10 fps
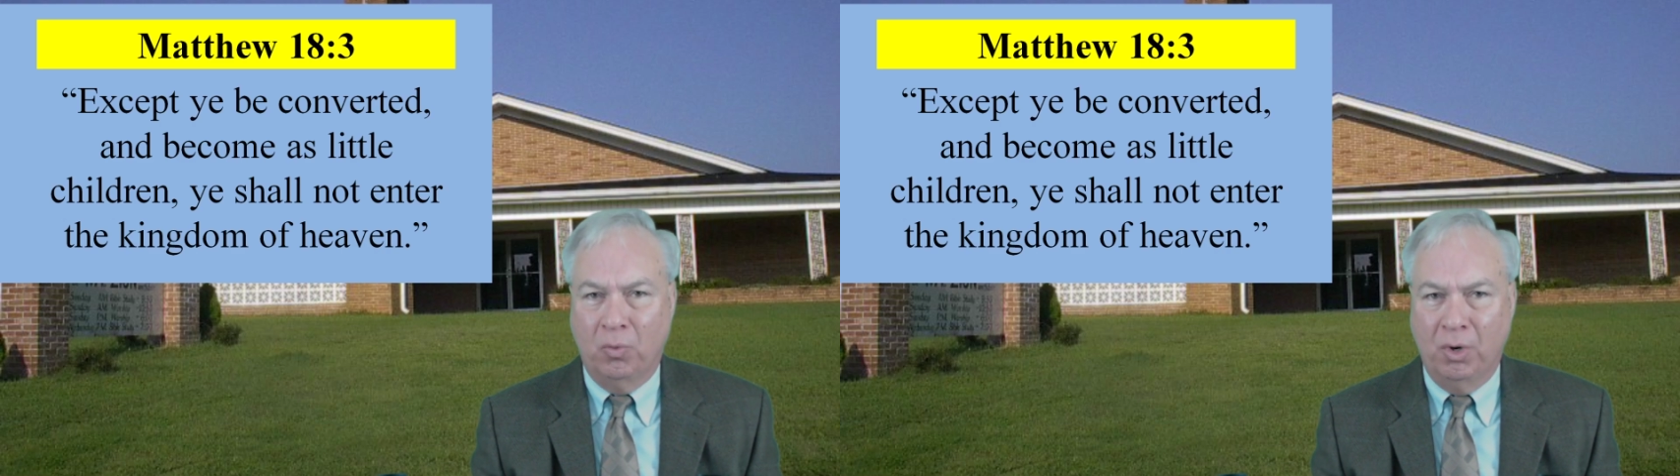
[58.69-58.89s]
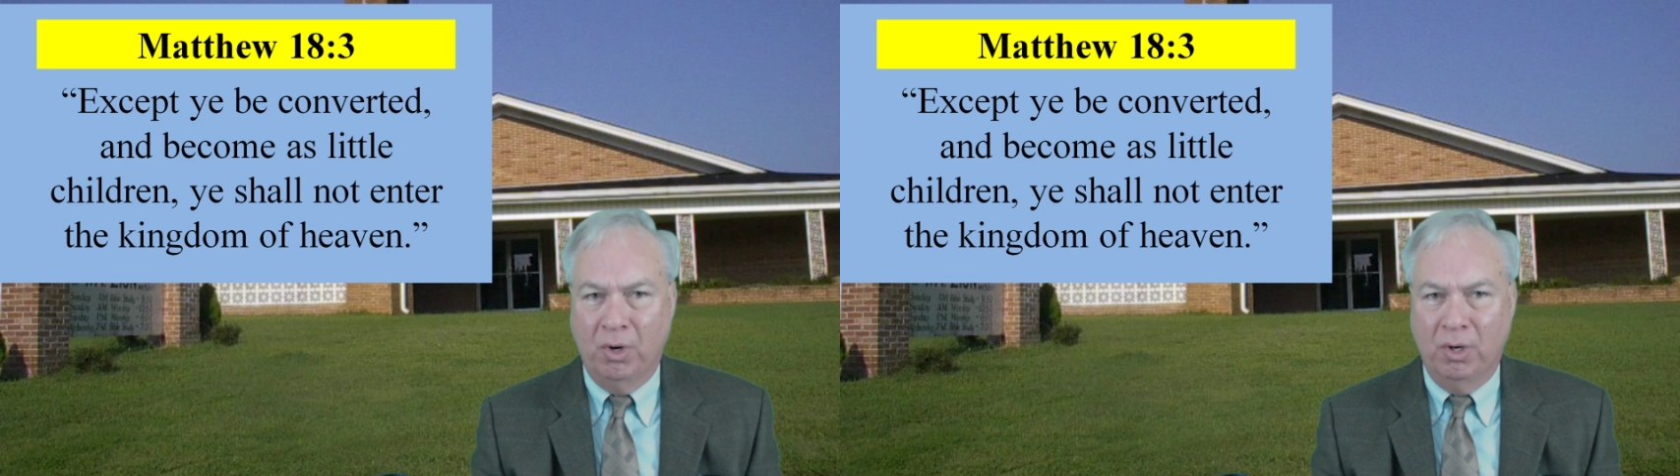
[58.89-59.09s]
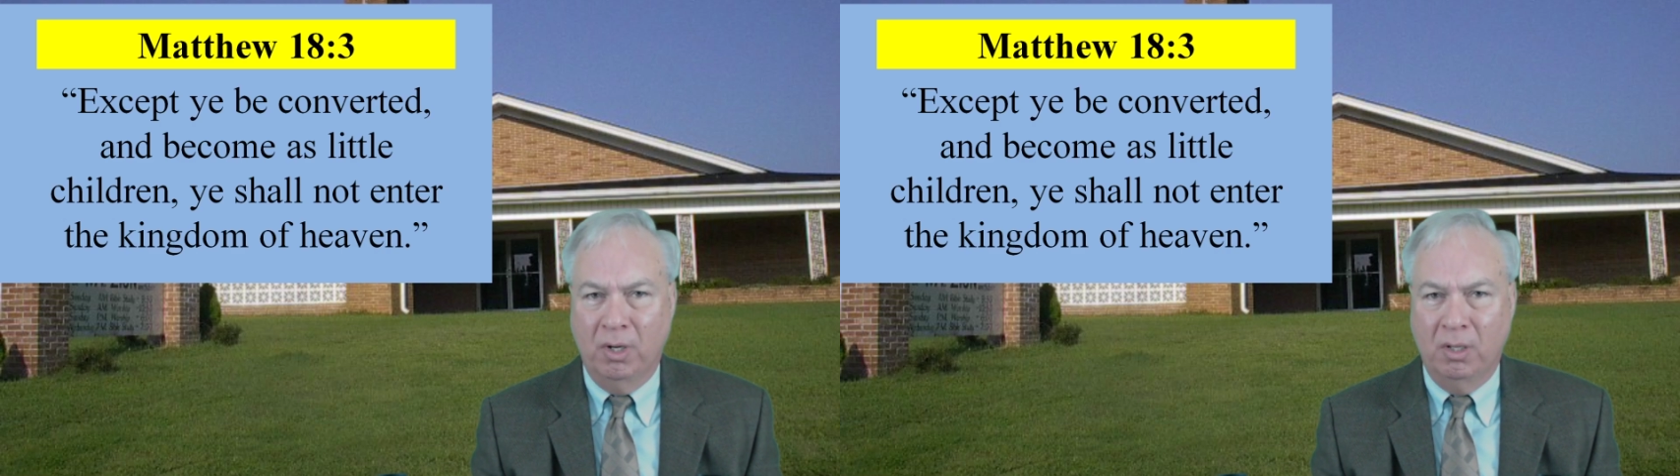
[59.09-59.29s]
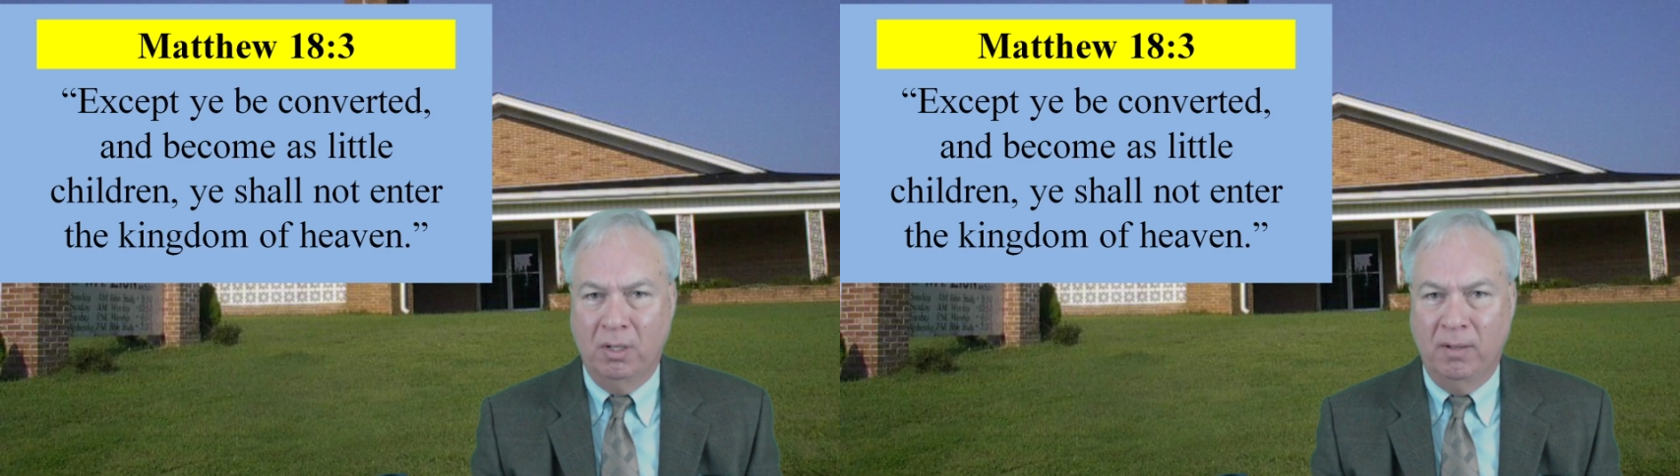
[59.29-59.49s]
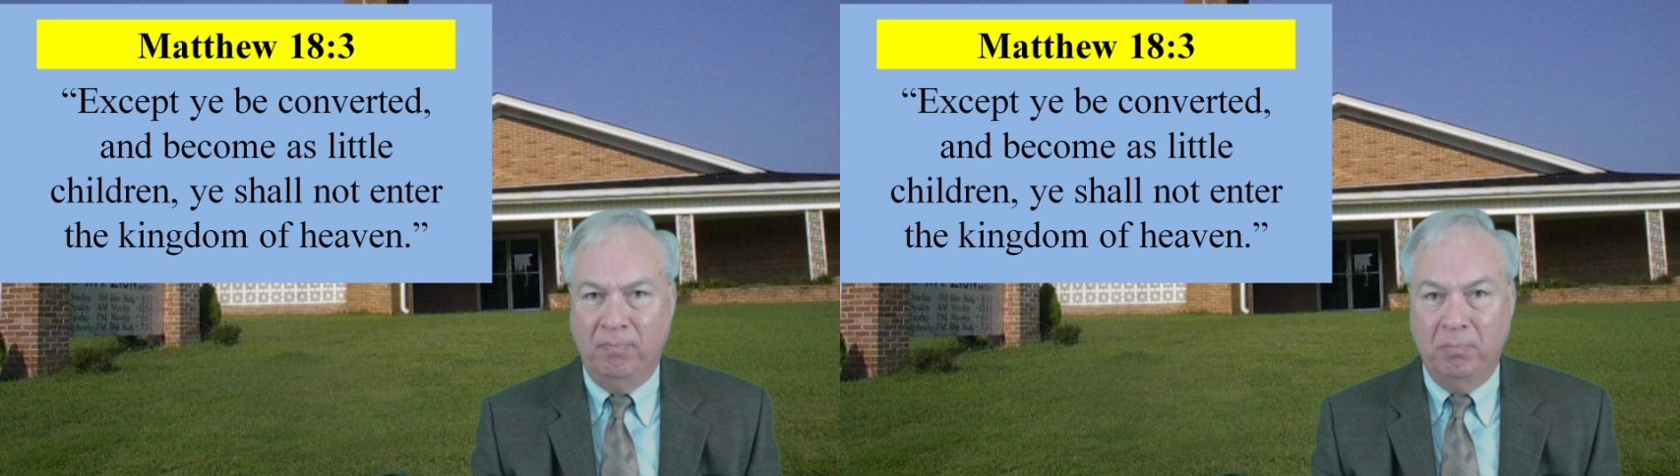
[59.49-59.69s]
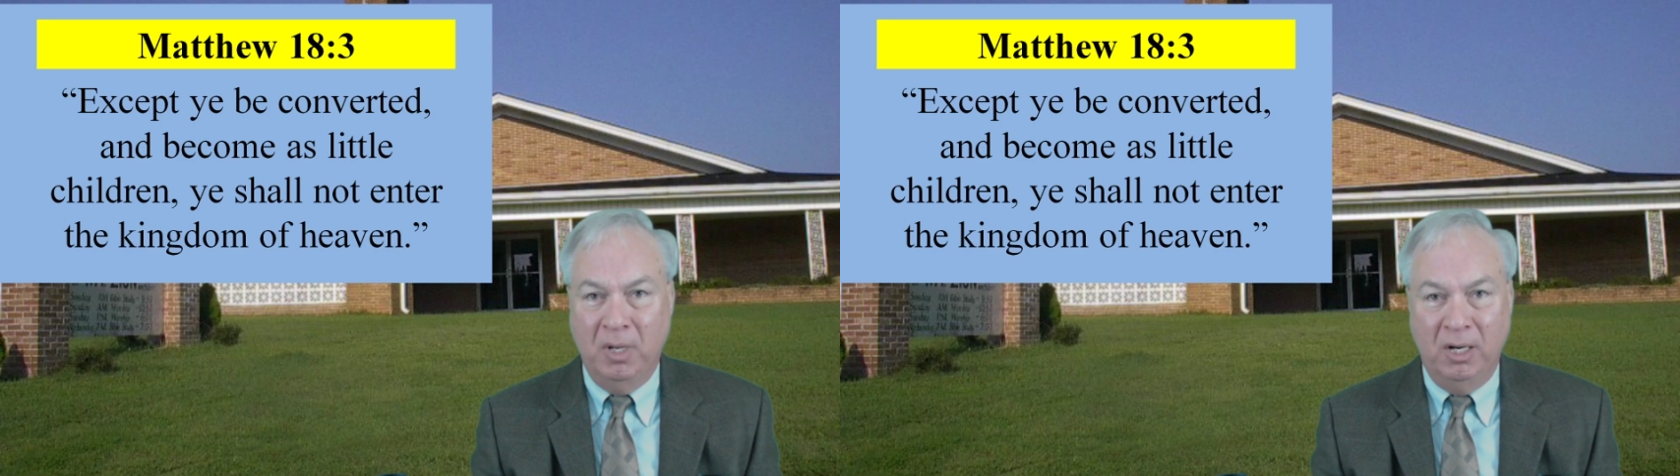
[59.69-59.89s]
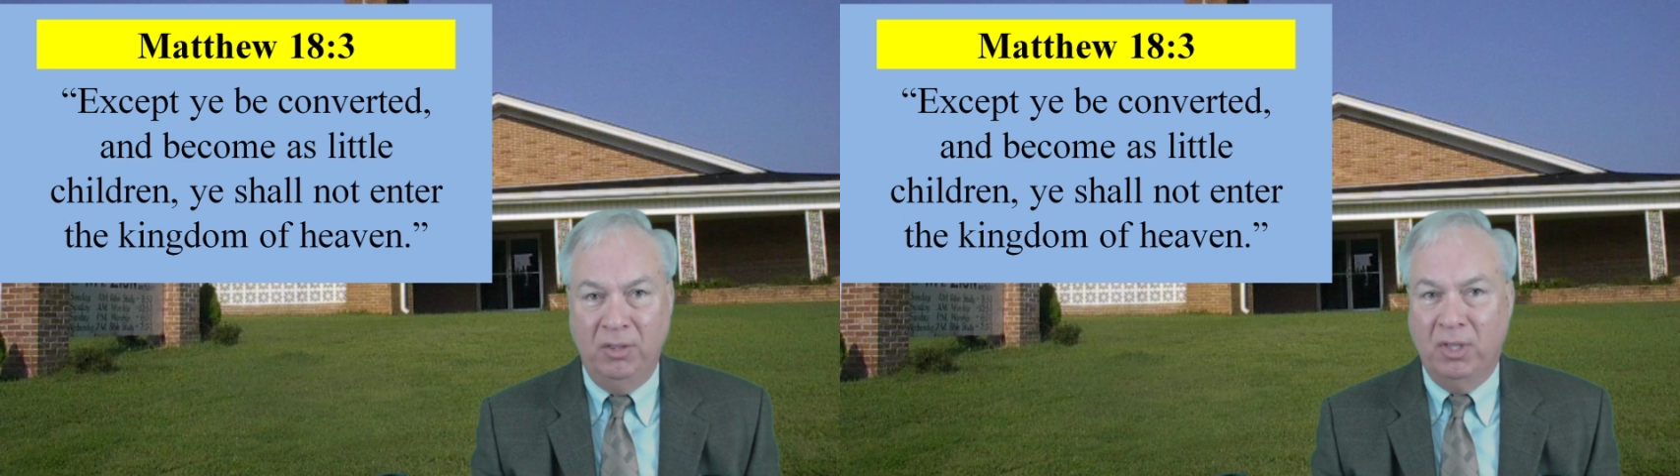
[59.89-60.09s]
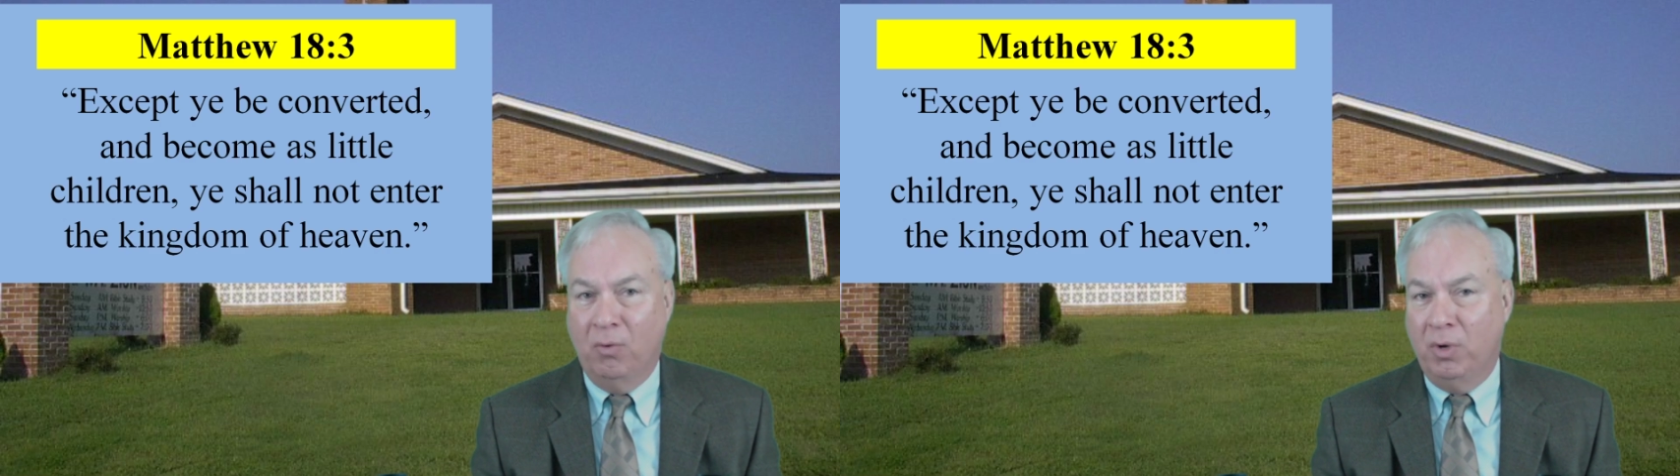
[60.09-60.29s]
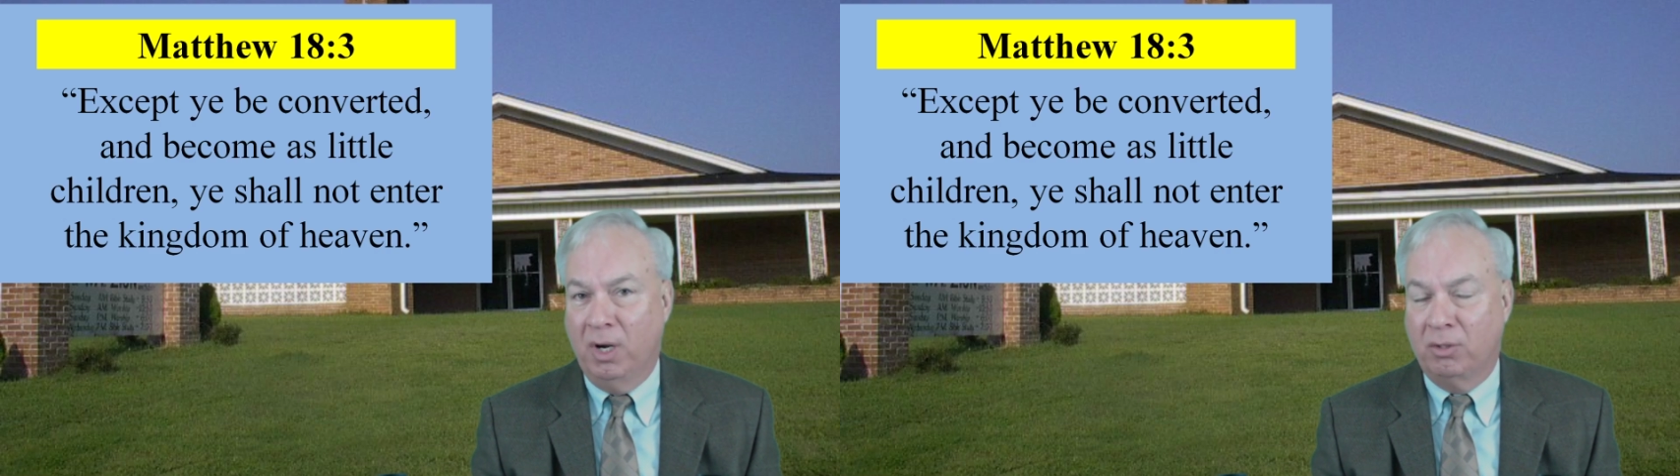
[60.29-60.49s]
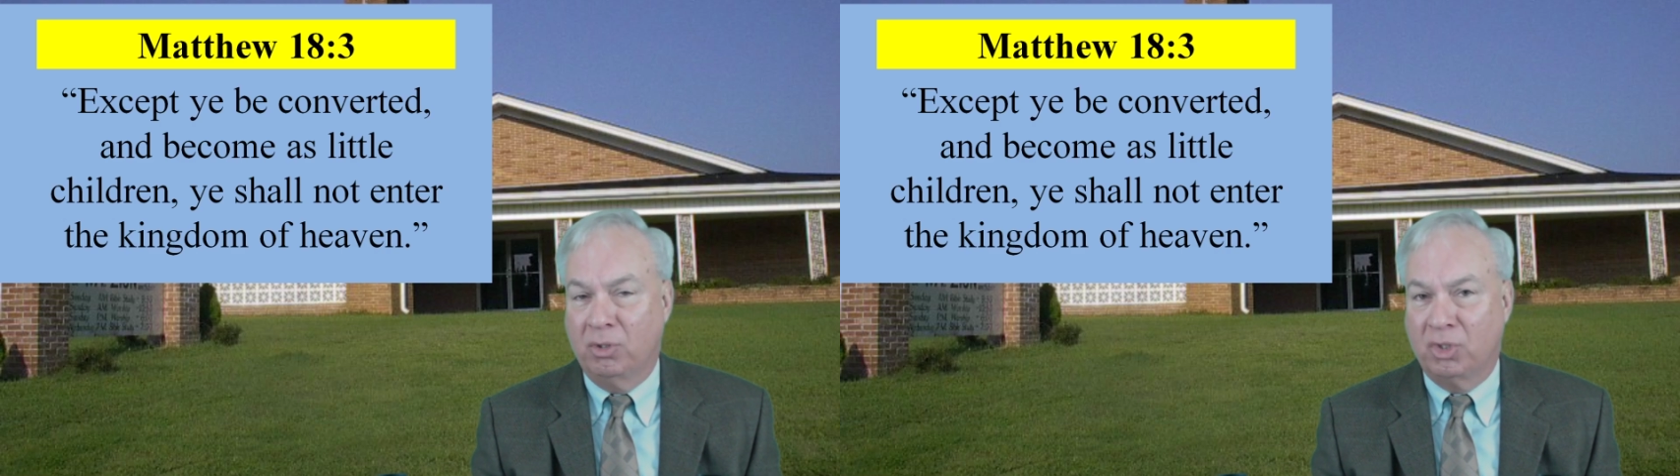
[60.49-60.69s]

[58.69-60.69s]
word, meaning that we are to